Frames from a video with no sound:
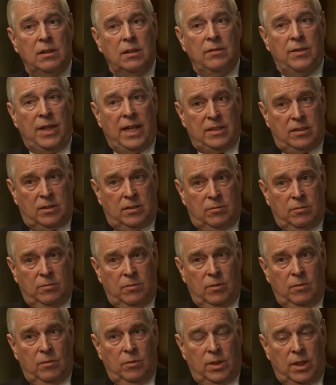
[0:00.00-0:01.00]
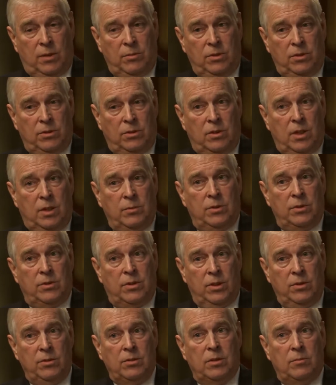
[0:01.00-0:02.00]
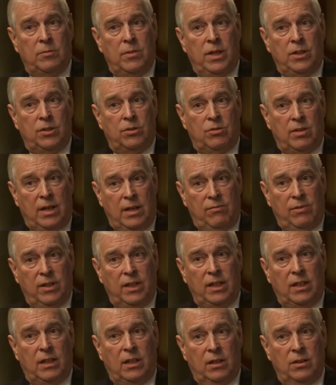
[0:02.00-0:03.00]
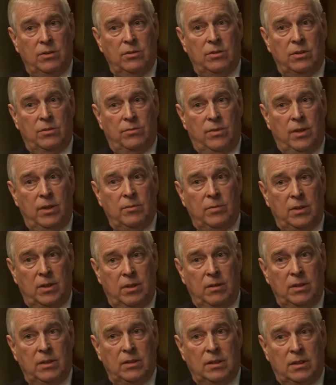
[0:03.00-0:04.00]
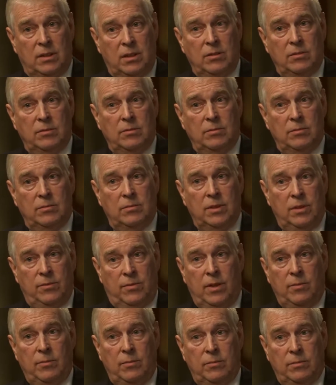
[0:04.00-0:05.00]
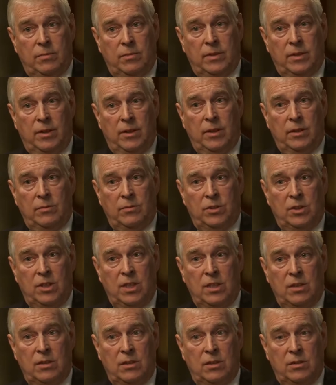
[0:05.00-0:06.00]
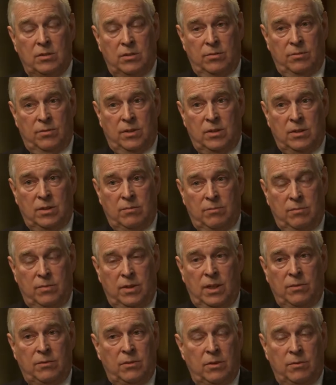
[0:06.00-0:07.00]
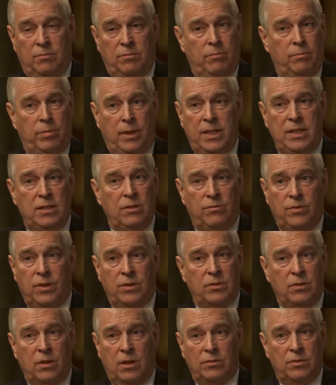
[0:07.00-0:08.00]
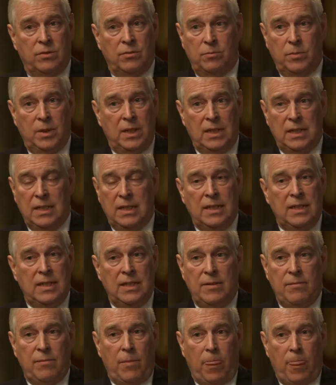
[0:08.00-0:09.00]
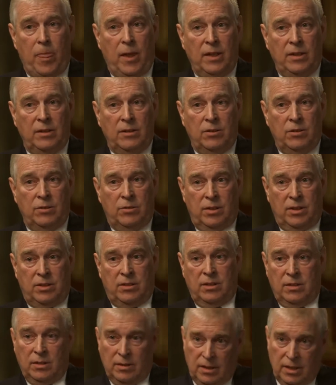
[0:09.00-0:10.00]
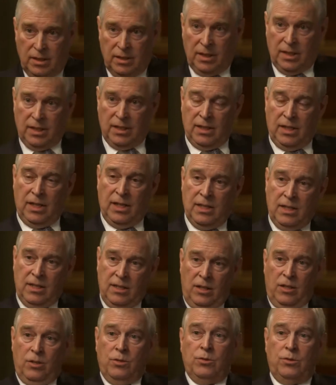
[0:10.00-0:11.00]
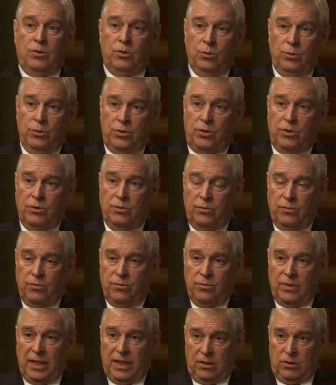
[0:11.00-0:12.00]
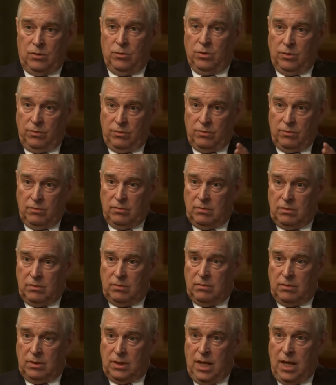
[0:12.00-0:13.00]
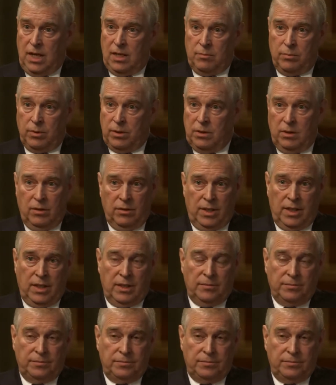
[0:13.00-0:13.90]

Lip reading: That's what I would describe as those are my travelling clothes if I'm going overseas. So I've got plenty of photographs of me dressed in those sorts of sort of kit, but not there.